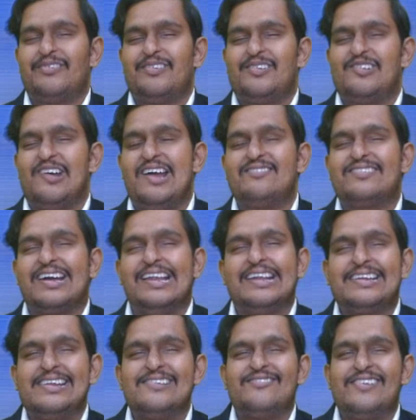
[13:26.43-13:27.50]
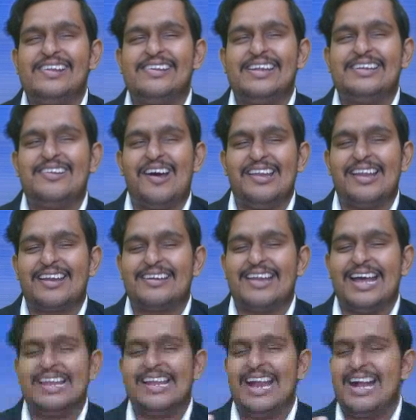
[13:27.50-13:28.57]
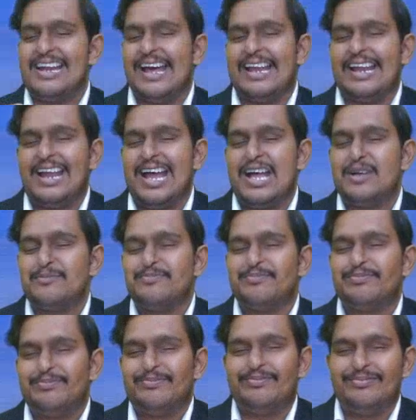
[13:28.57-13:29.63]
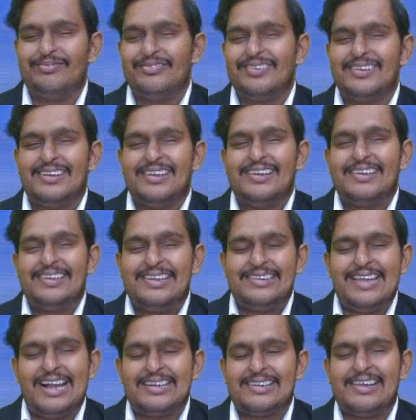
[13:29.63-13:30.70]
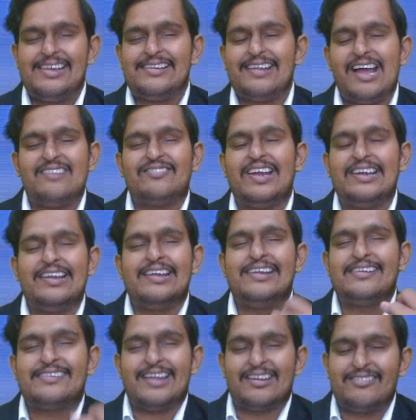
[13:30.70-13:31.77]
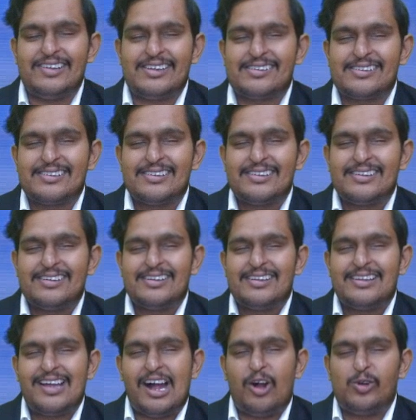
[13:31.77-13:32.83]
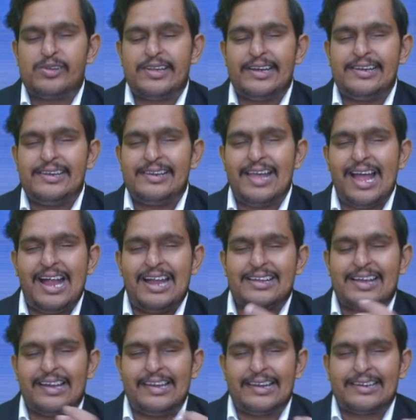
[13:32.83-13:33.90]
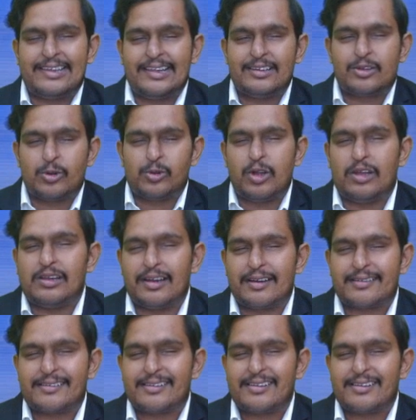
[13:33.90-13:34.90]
So I am collecting fees in dollar. Dollar. In that case, I am rendering service outside India and collecting through dollars.